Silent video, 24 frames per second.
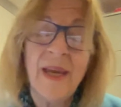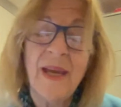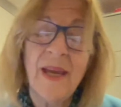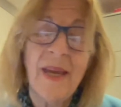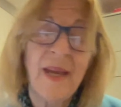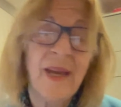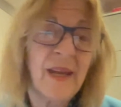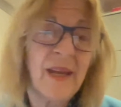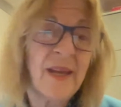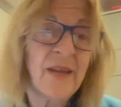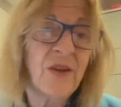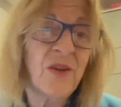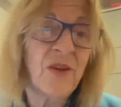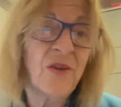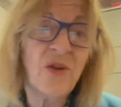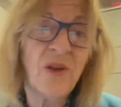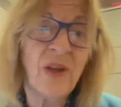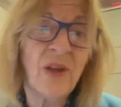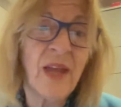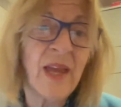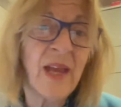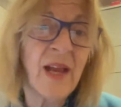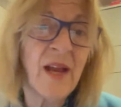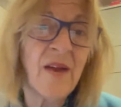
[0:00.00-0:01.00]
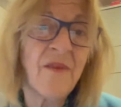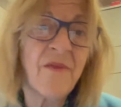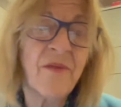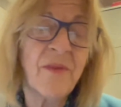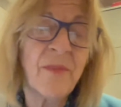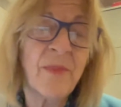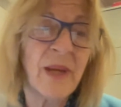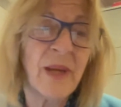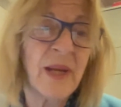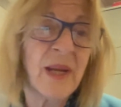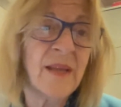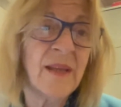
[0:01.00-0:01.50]
and the UK
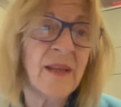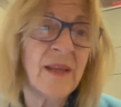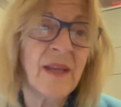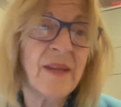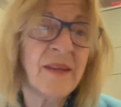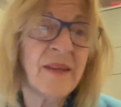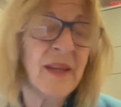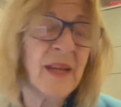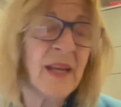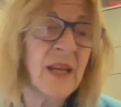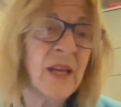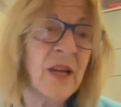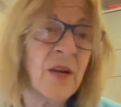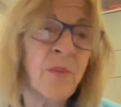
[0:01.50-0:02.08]
government, I think,